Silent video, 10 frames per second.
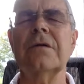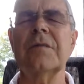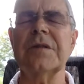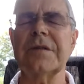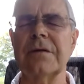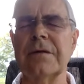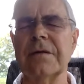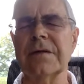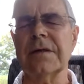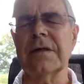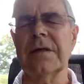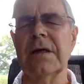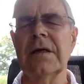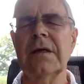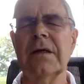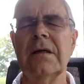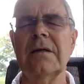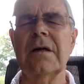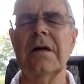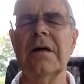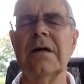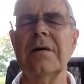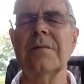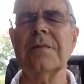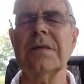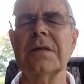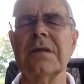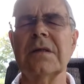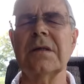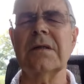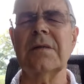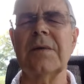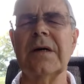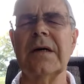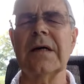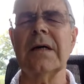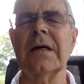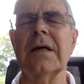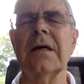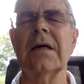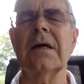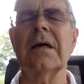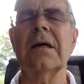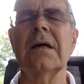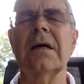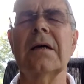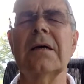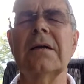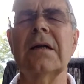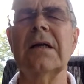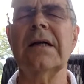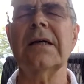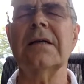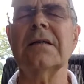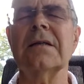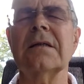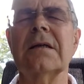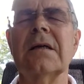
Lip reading: the muscles in the arms and the back and the legs,